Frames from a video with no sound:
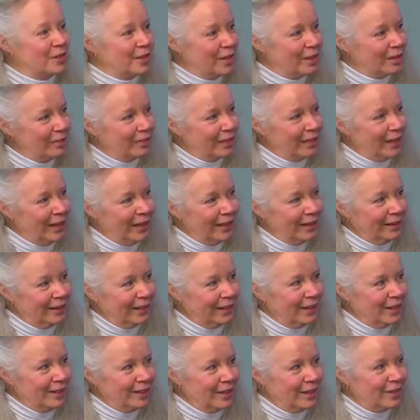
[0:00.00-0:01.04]
Sullivan County
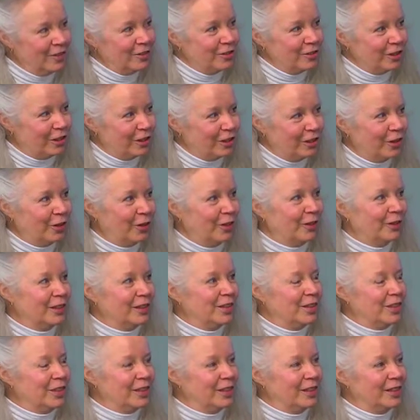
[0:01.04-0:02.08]
Anti Drug
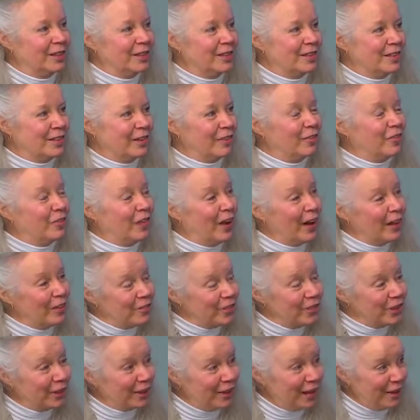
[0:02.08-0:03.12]
Coalition is a five
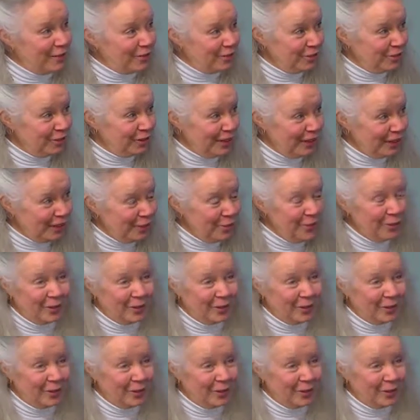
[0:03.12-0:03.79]
year effort now.